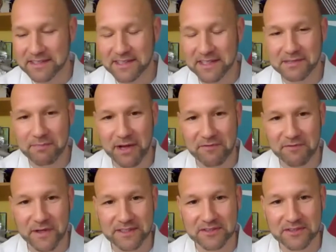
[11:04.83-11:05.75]
So it's my
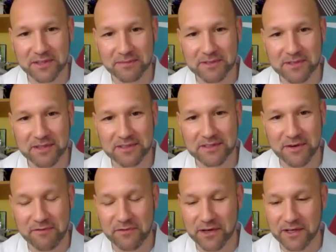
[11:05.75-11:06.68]
first trip to
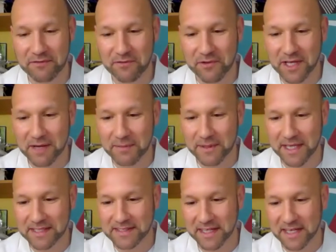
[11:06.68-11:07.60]
Africa for a couple of
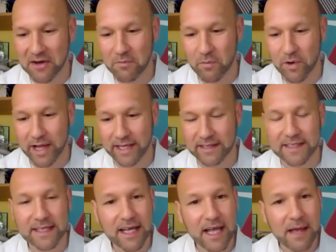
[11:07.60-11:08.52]
years. I can't wait.
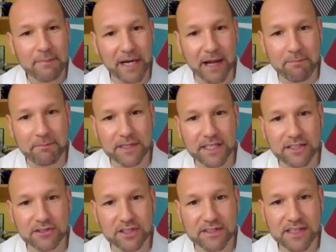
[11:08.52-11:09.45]
But can
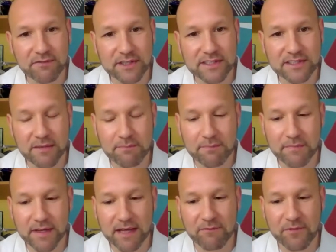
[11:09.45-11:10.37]
you just give us some
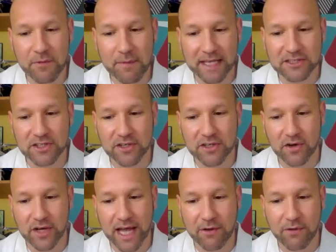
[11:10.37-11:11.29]
information
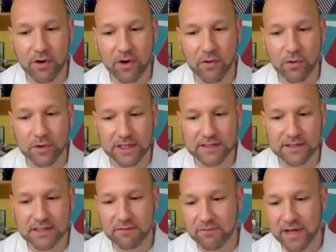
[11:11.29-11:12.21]
on how our
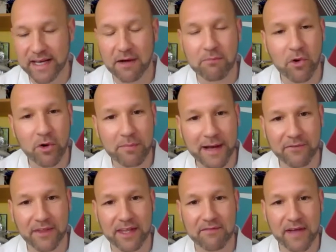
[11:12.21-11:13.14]
audience can find out more
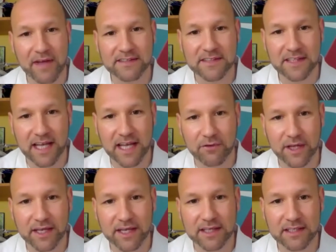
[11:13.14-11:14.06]
about the event and how
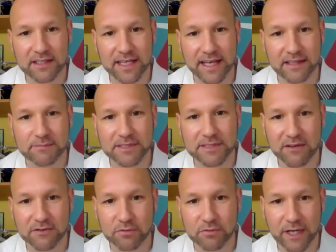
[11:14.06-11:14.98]
they can get
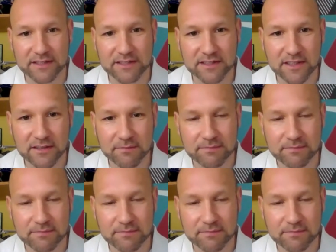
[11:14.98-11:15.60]
themselves registered?